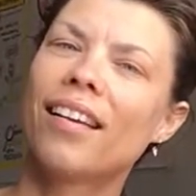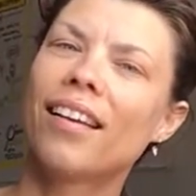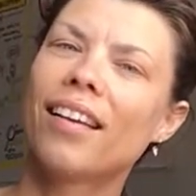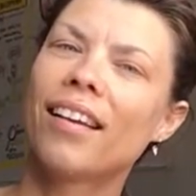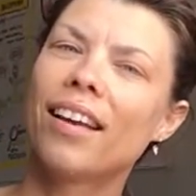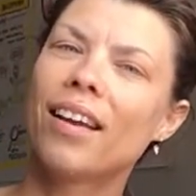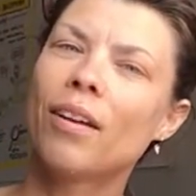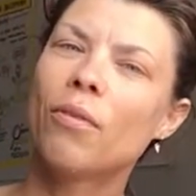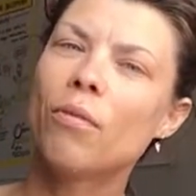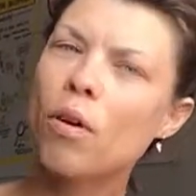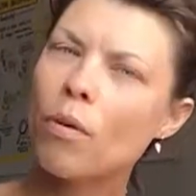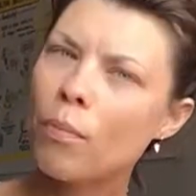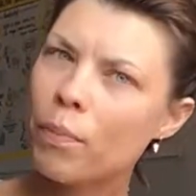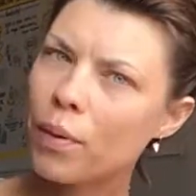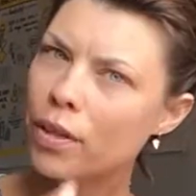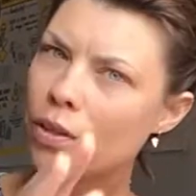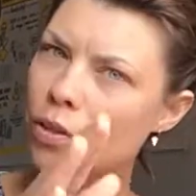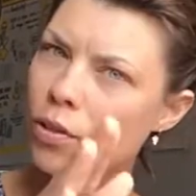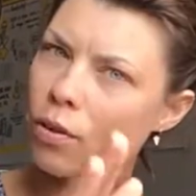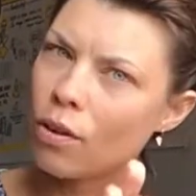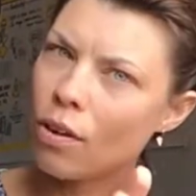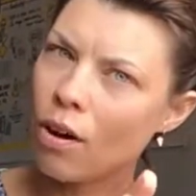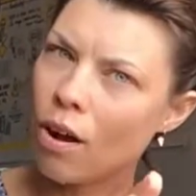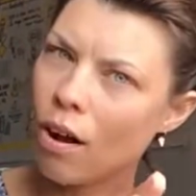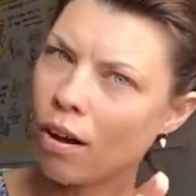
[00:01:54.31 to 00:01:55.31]
It won't be
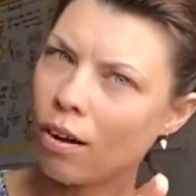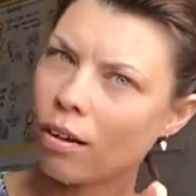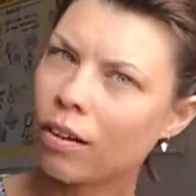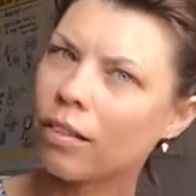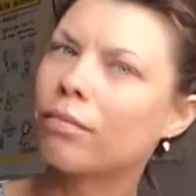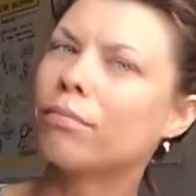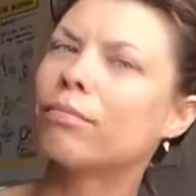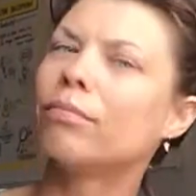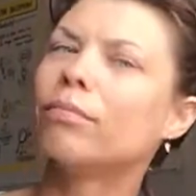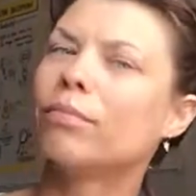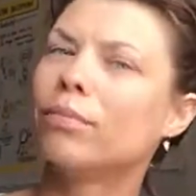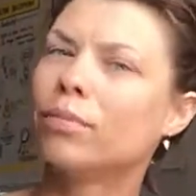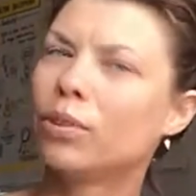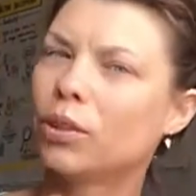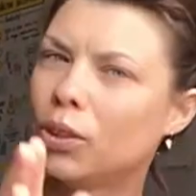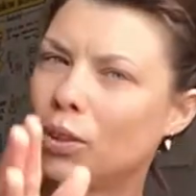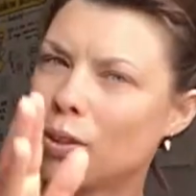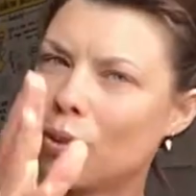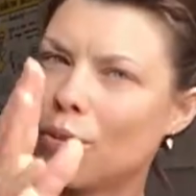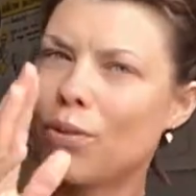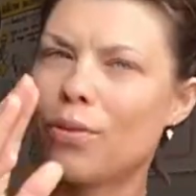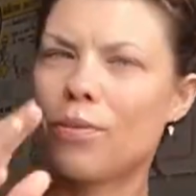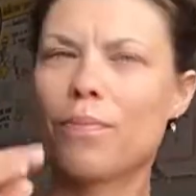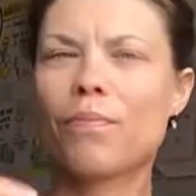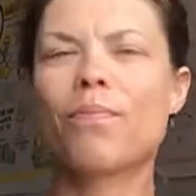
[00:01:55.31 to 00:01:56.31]
too long.
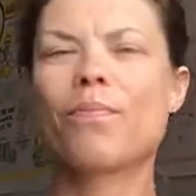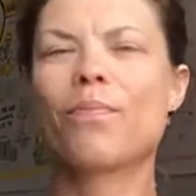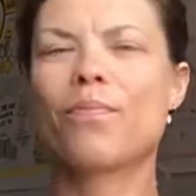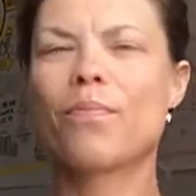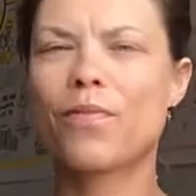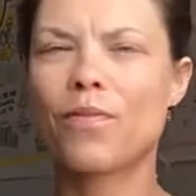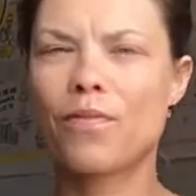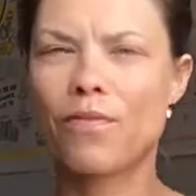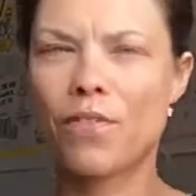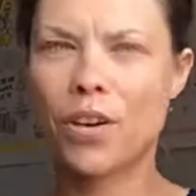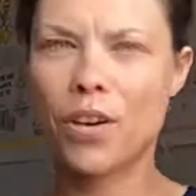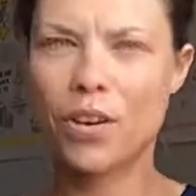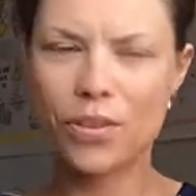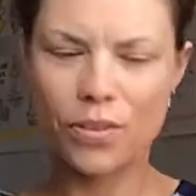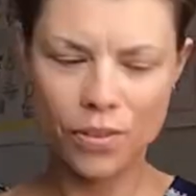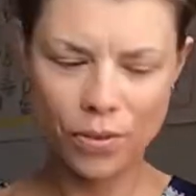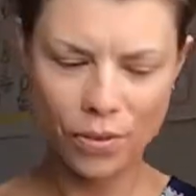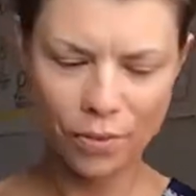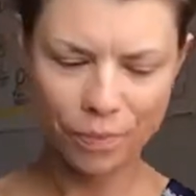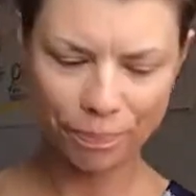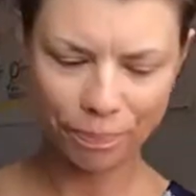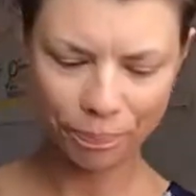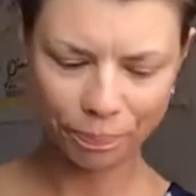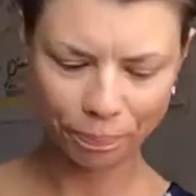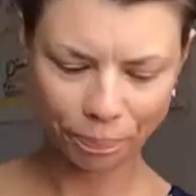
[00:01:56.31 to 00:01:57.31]
Soon. Very
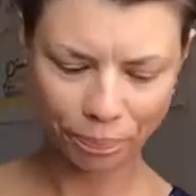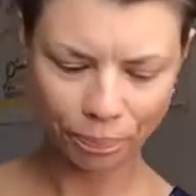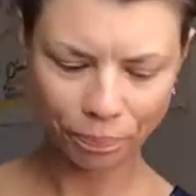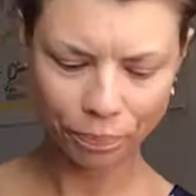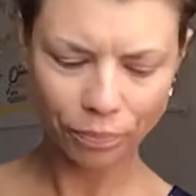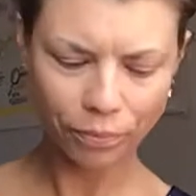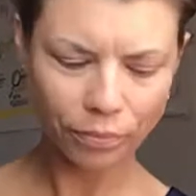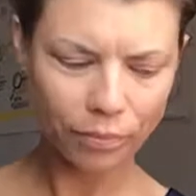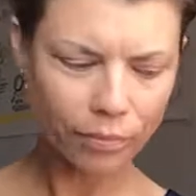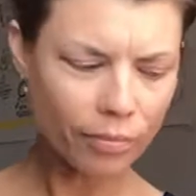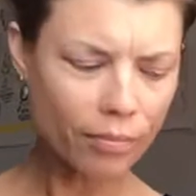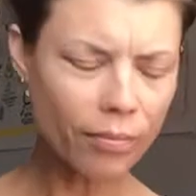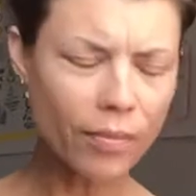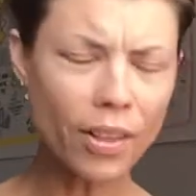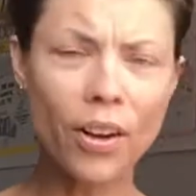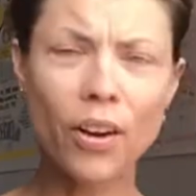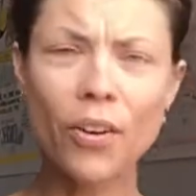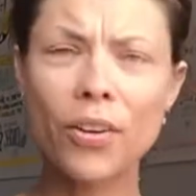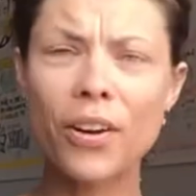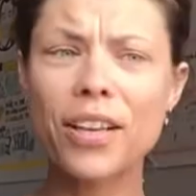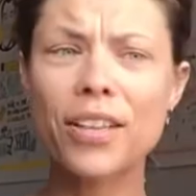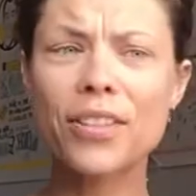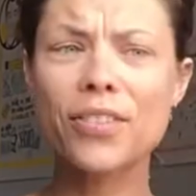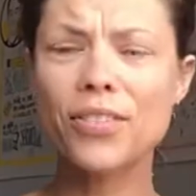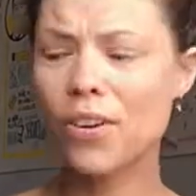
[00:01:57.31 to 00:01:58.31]
soon.
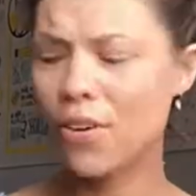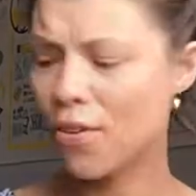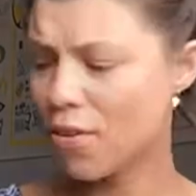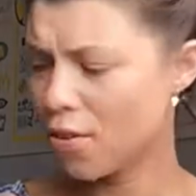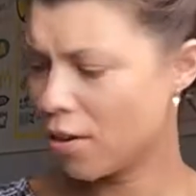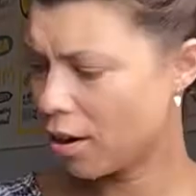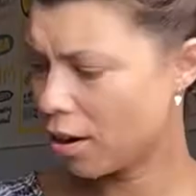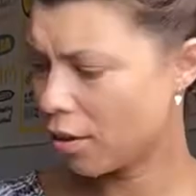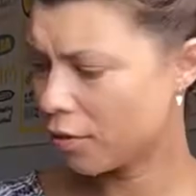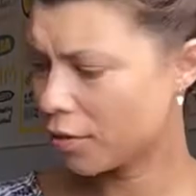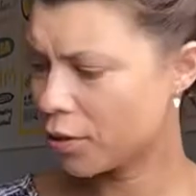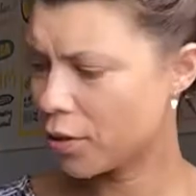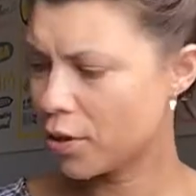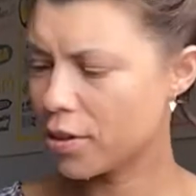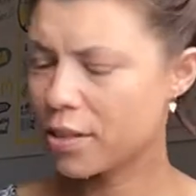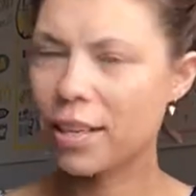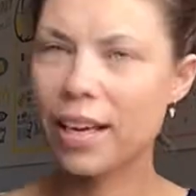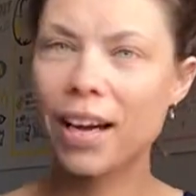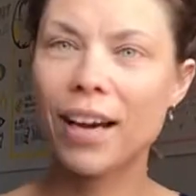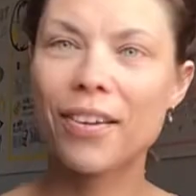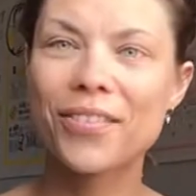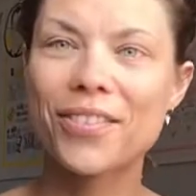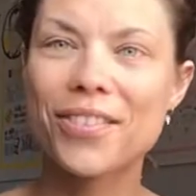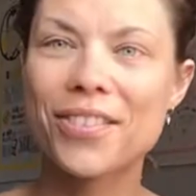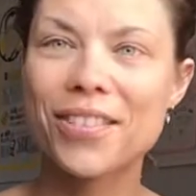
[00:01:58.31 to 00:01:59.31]
Alright, so of course I
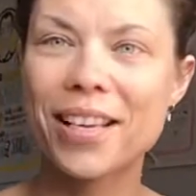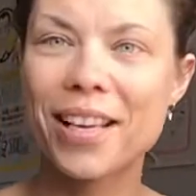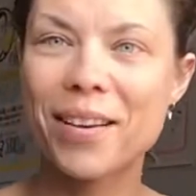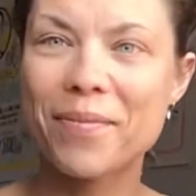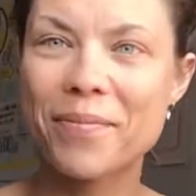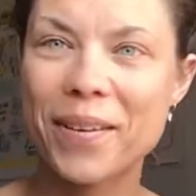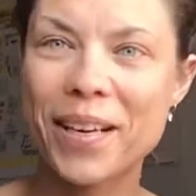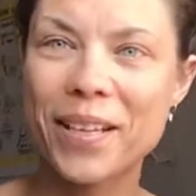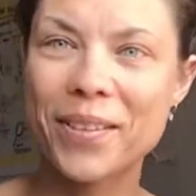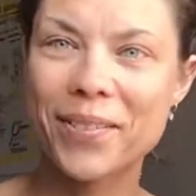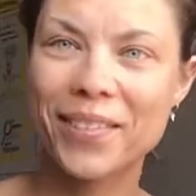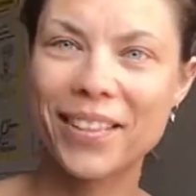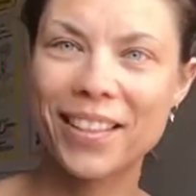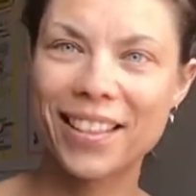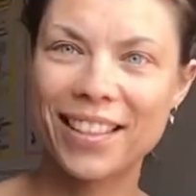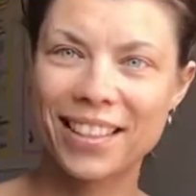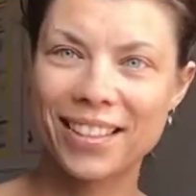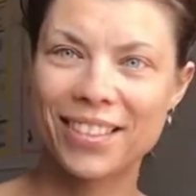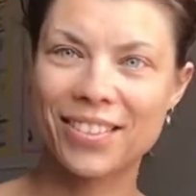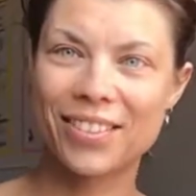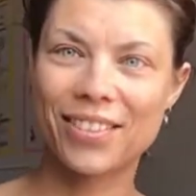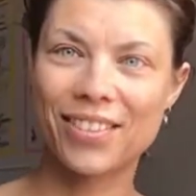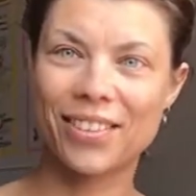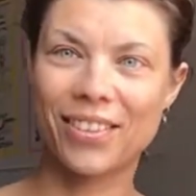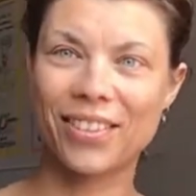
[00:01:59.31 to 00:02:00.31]
have to celebrate with a
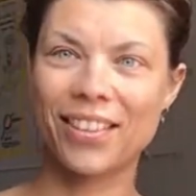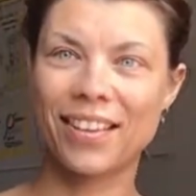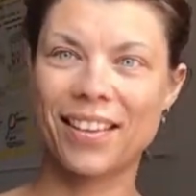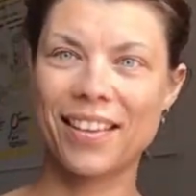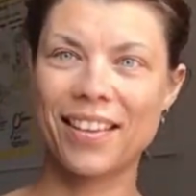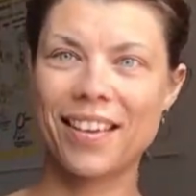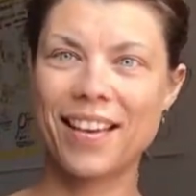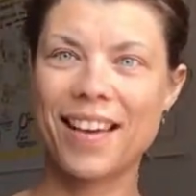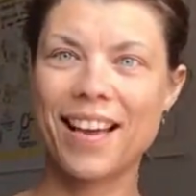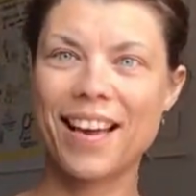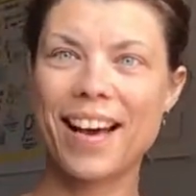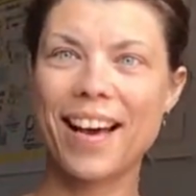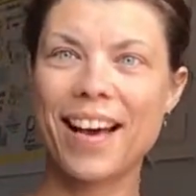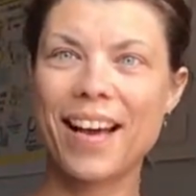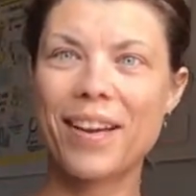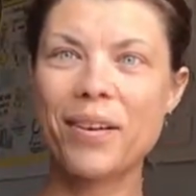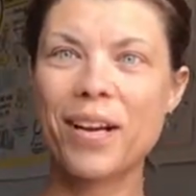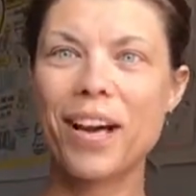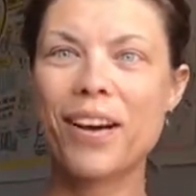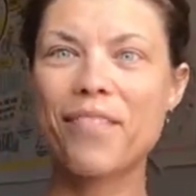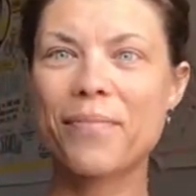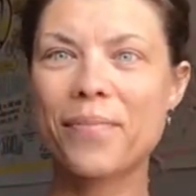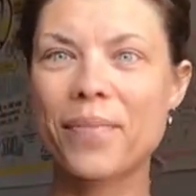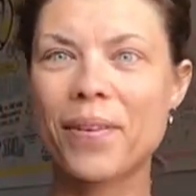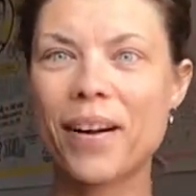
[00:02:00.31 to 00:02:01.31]
little song. I
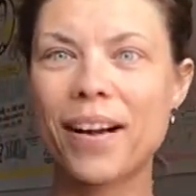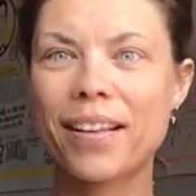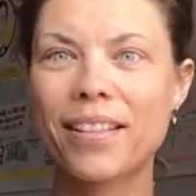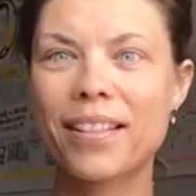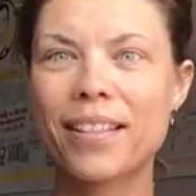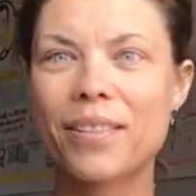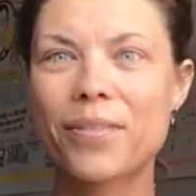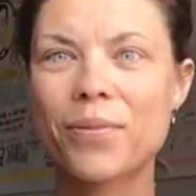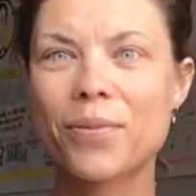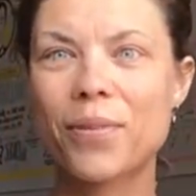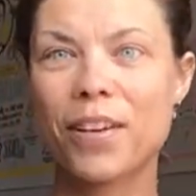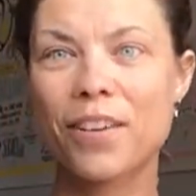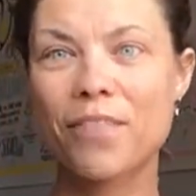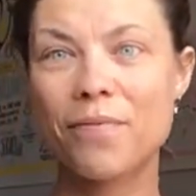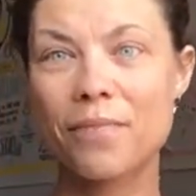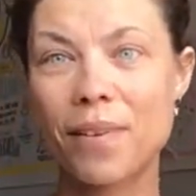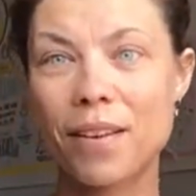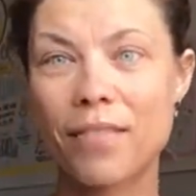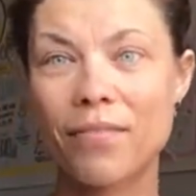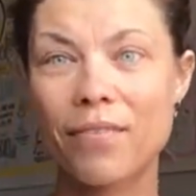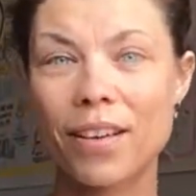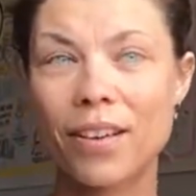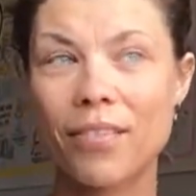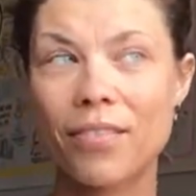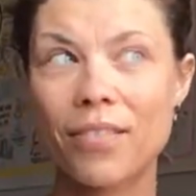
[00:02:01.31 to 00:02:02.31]
have practiced one of
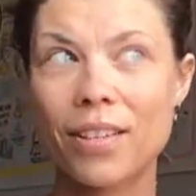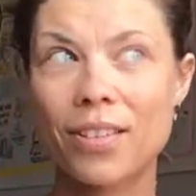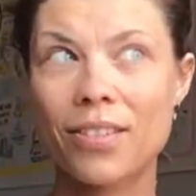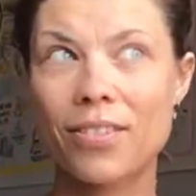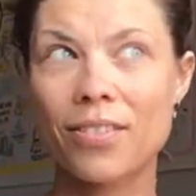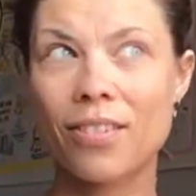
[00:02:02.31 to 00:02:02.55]
my favorite